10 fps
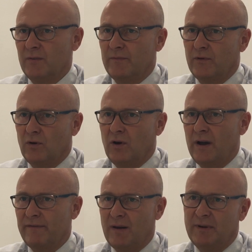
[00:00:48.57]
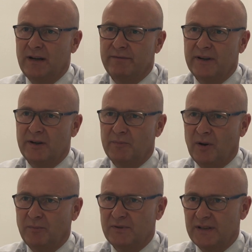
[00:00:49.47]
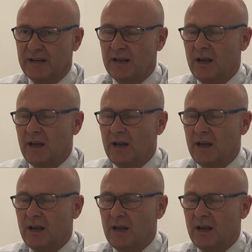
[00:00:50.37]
for a family living in a property.